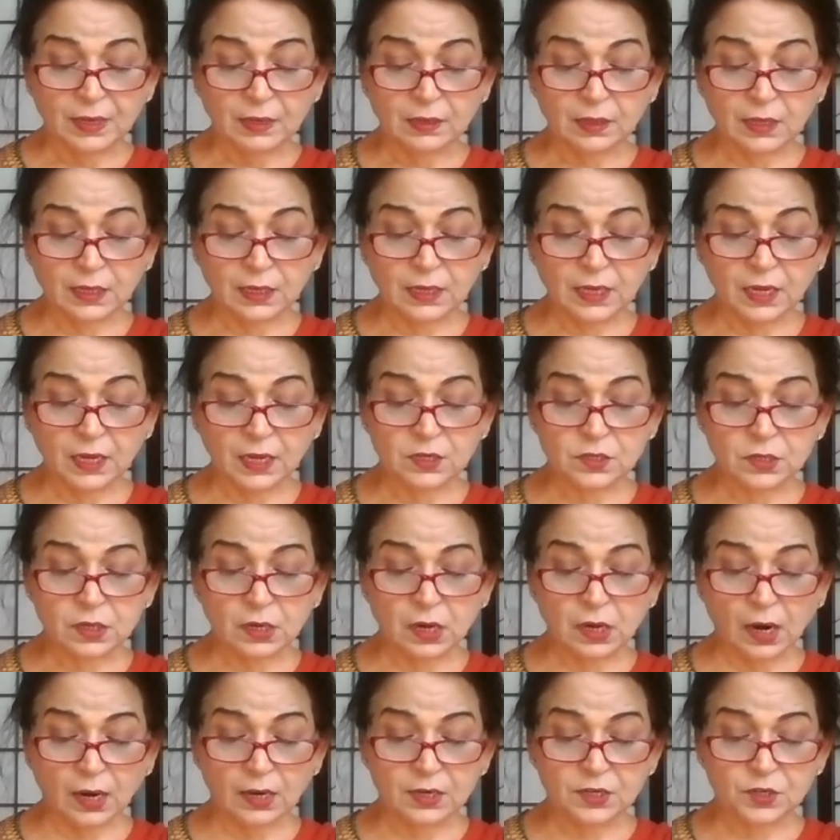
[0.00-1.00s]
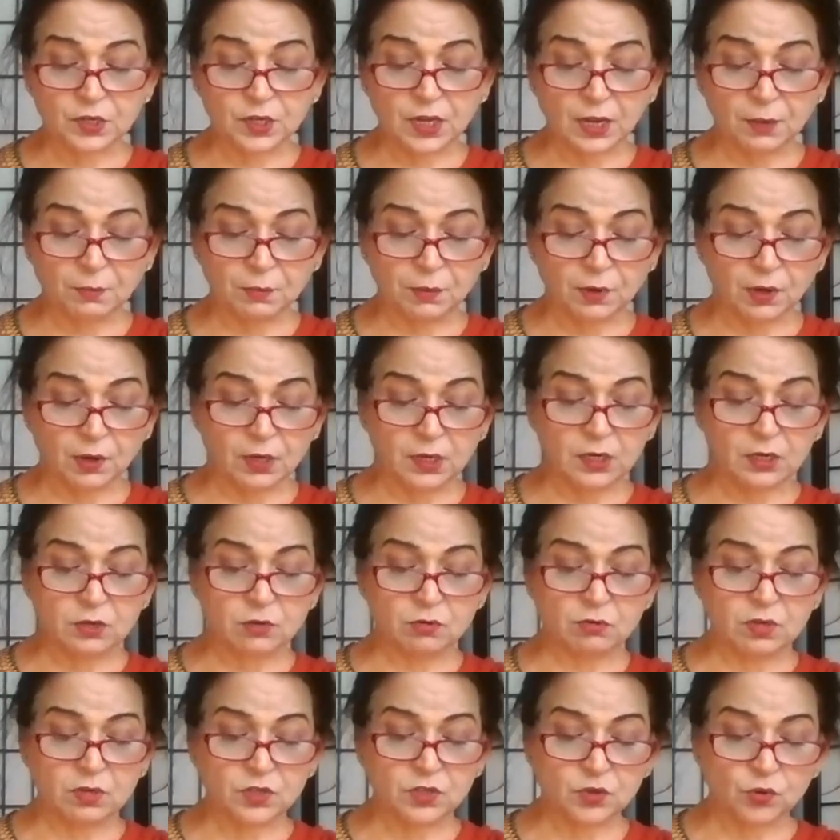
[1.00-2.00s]
The king's guards came running
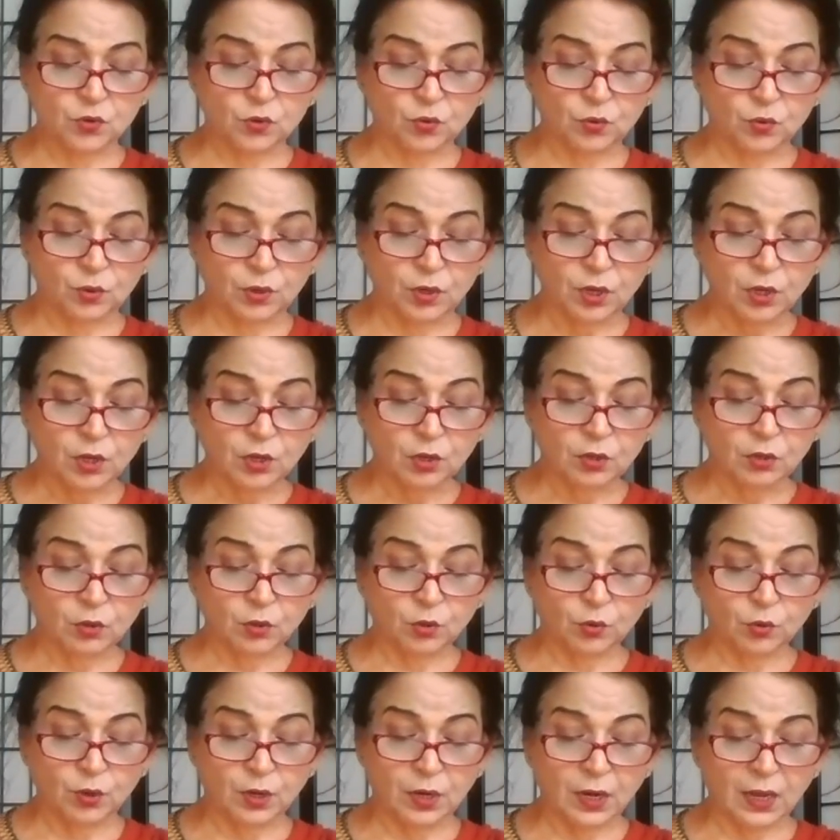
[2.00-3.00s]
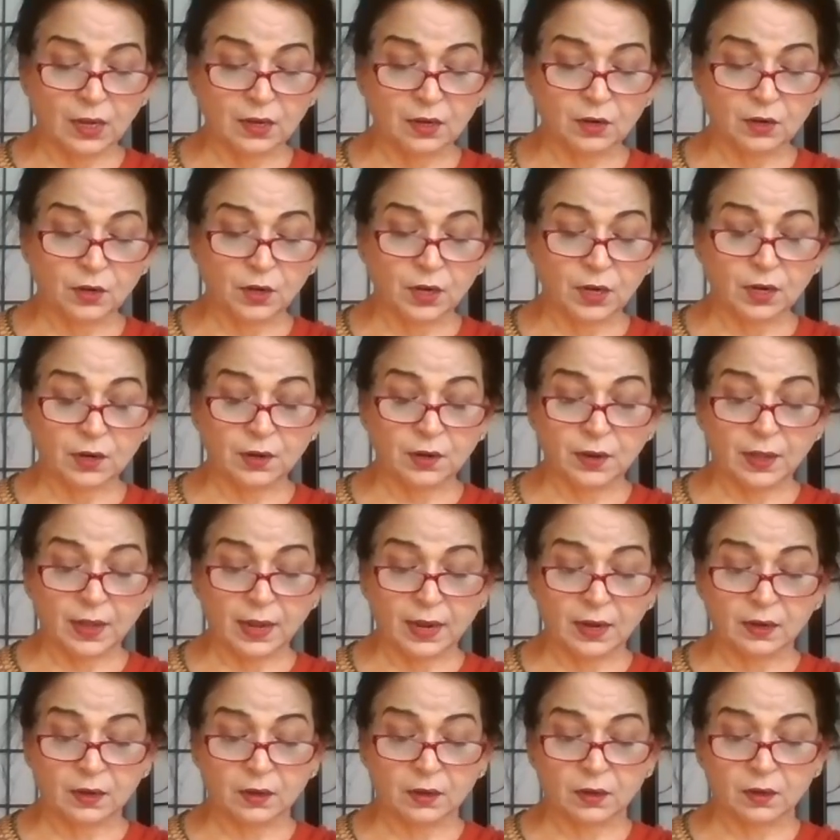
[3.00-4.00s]
to his door, though none dared
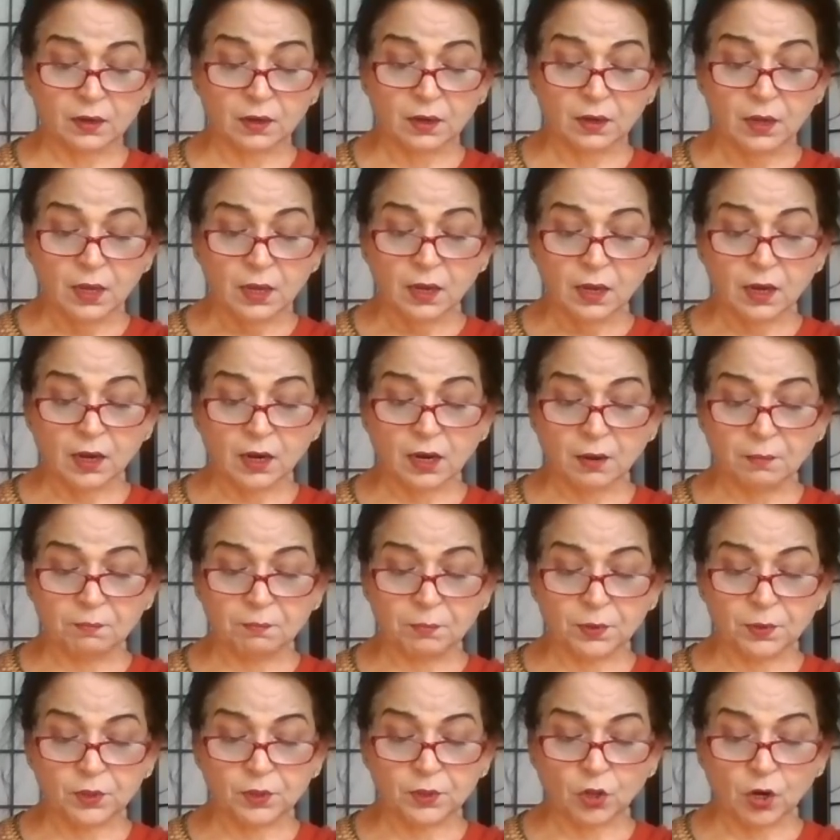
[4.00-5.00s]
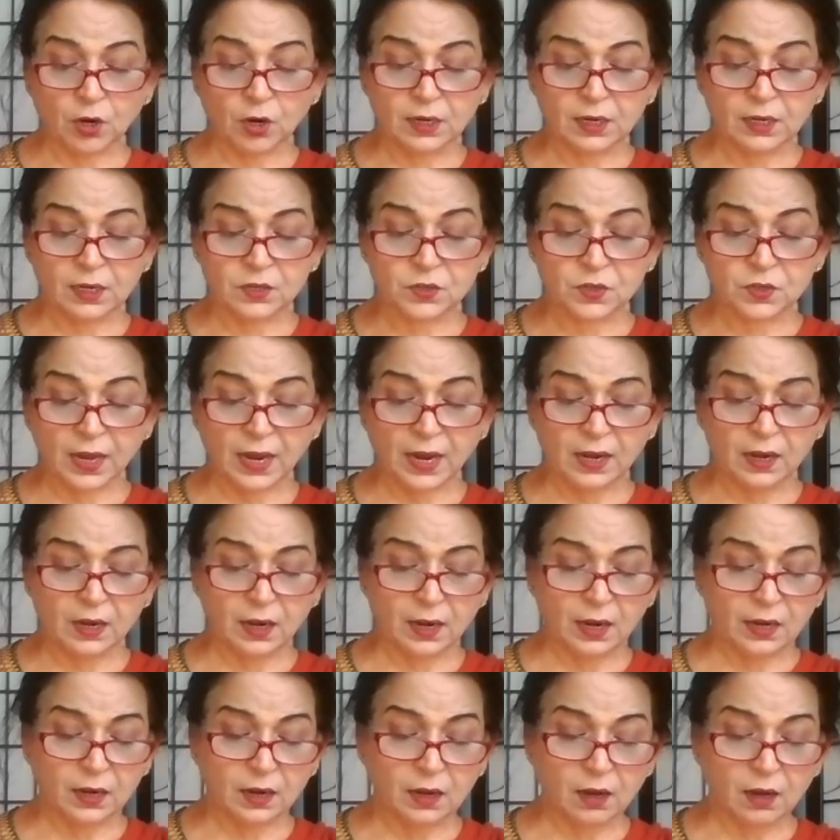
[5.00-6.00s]
enter. Akampan thought his end
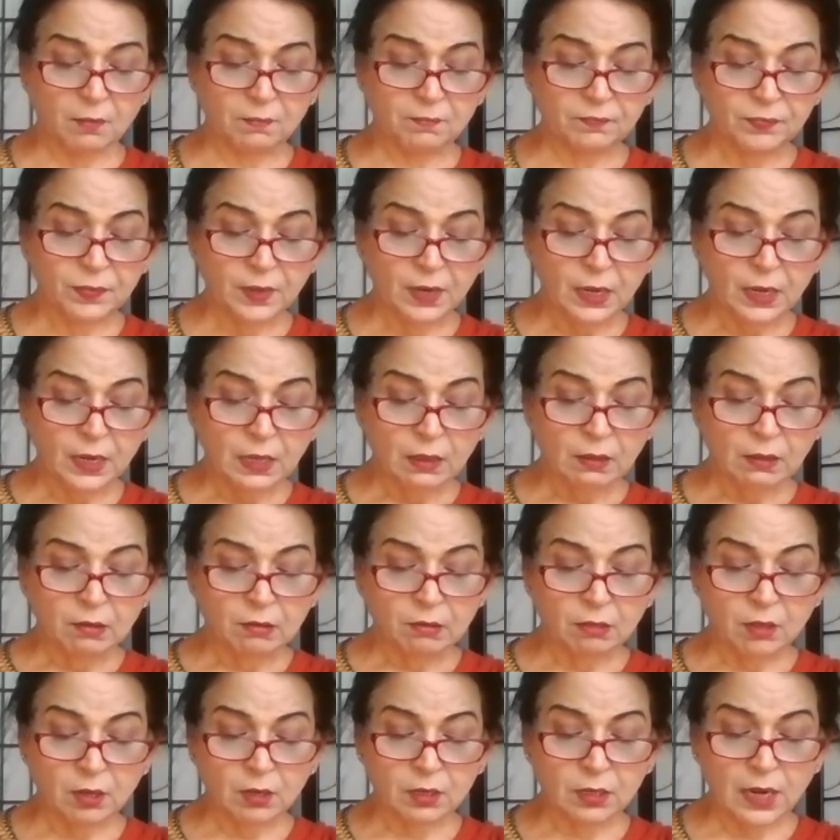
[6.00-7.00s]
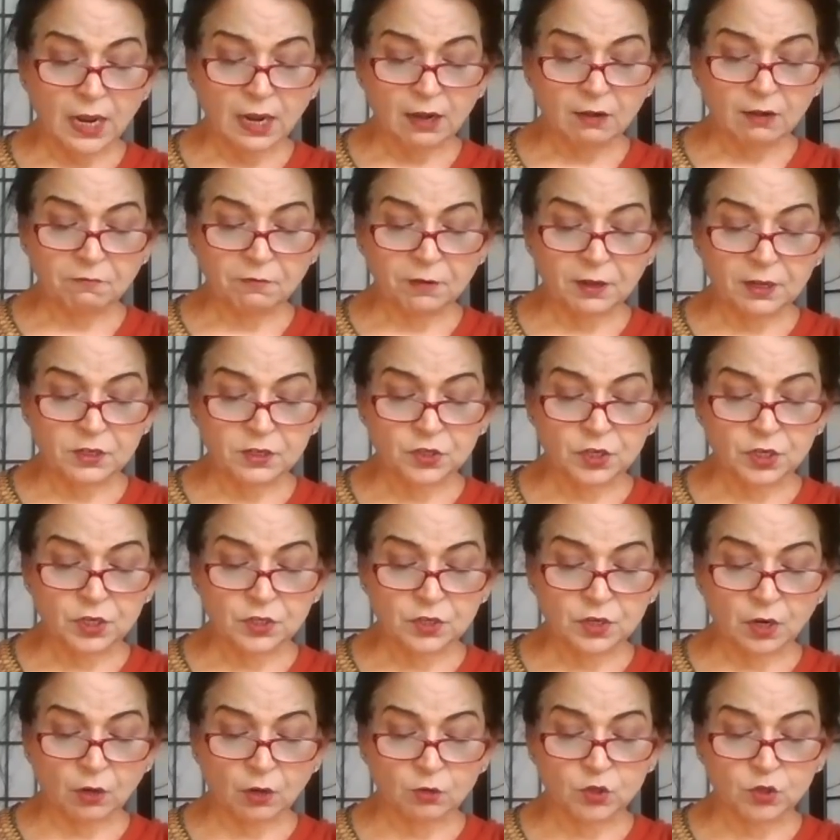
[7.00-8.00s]
had come. The ten
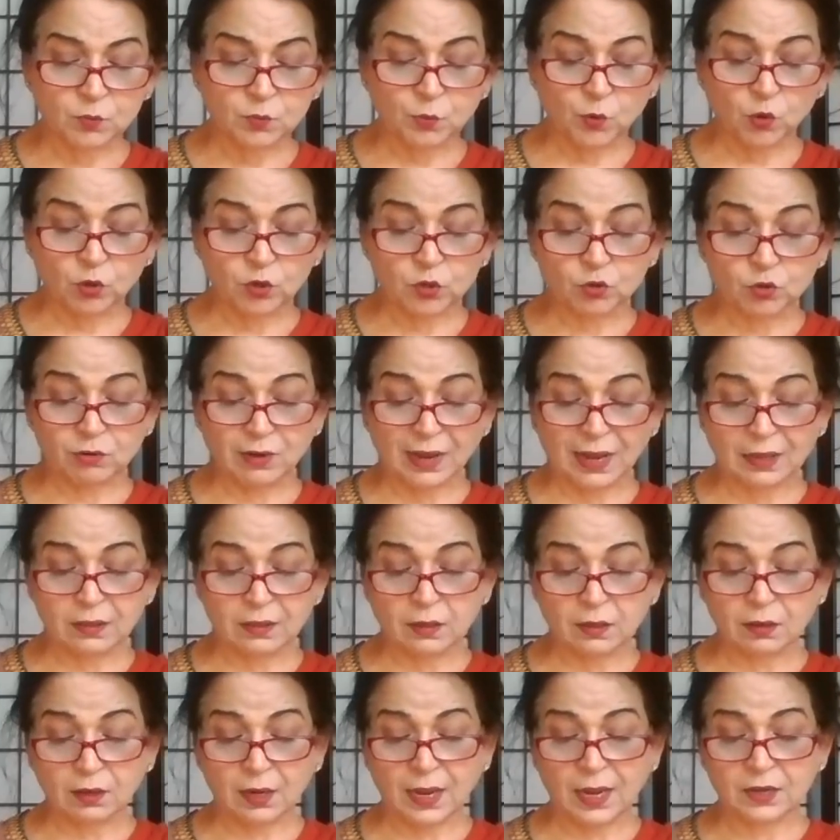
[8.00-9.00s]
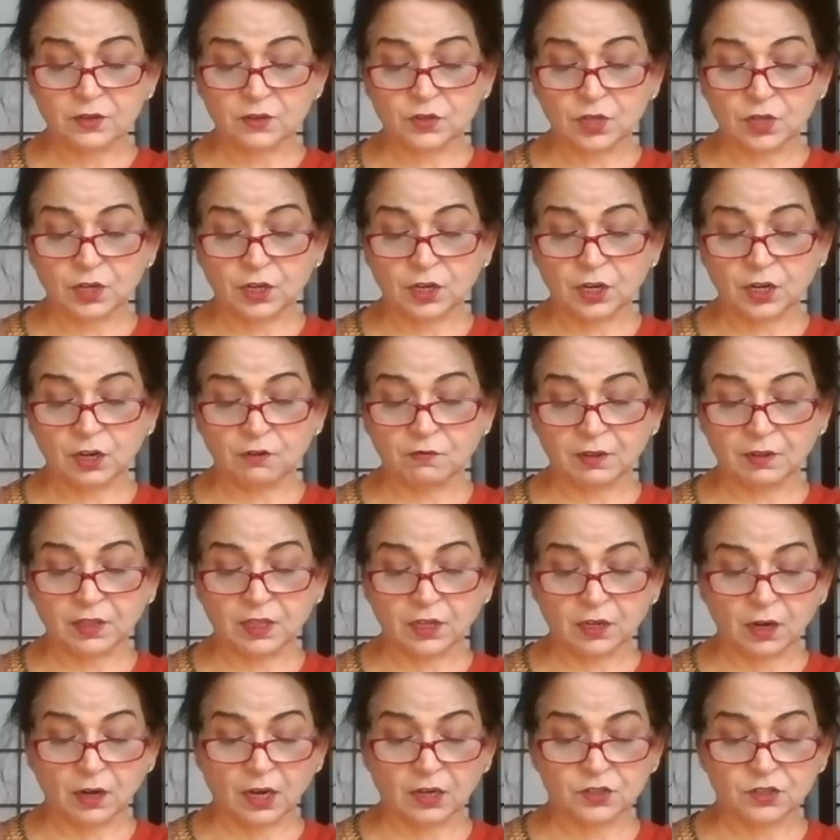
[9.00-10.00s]
faces now spoke together as they did when
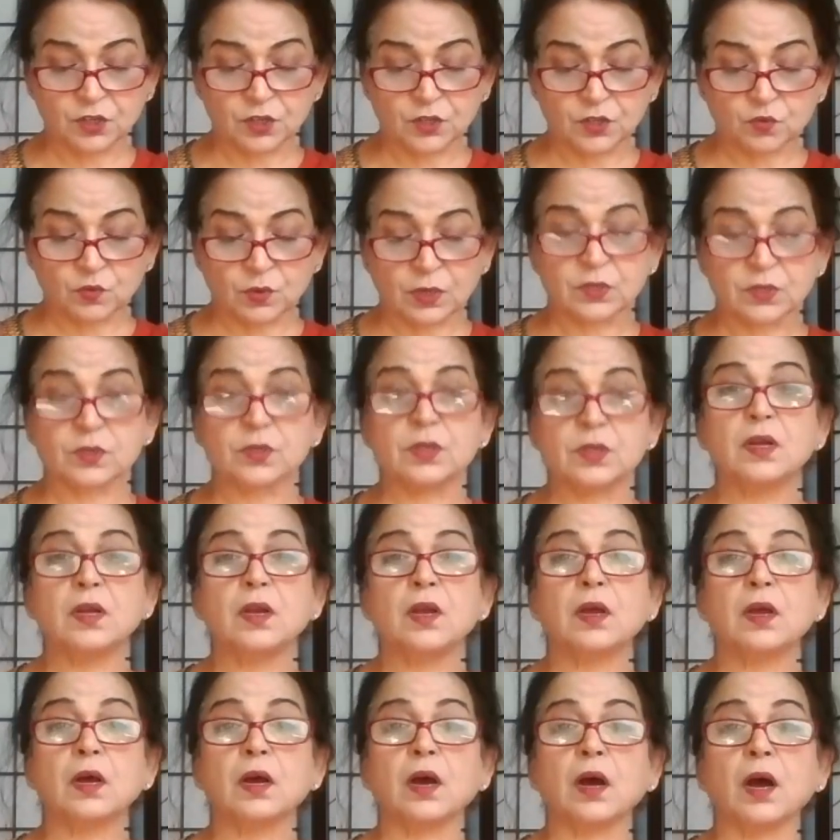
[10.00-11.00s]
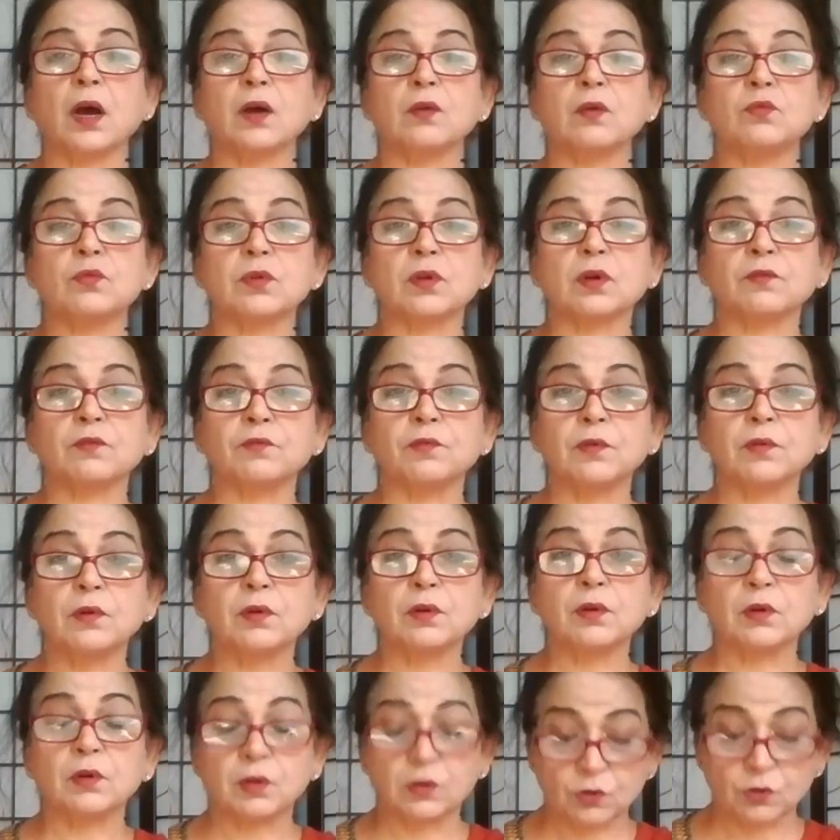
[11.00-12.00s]
the Rakshas was out of
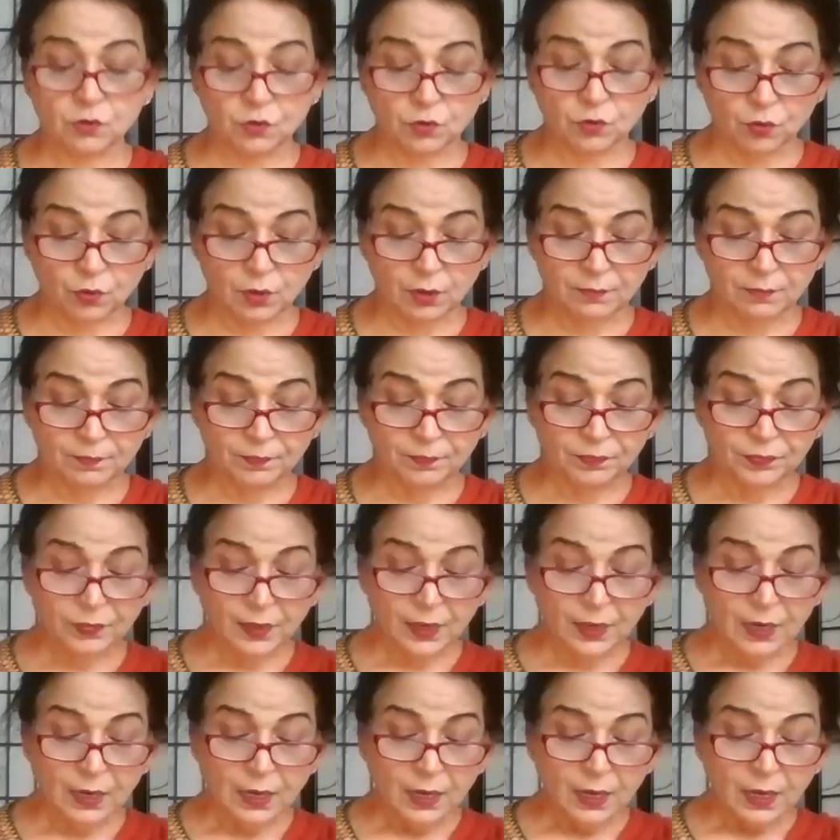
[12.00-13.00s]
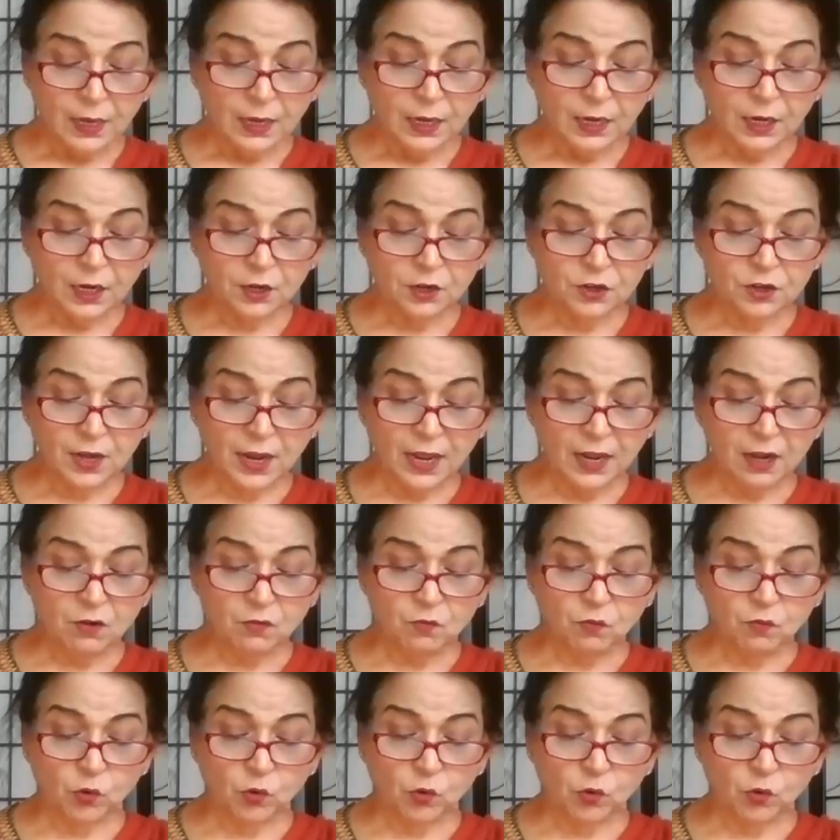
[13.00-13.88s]
control. In ten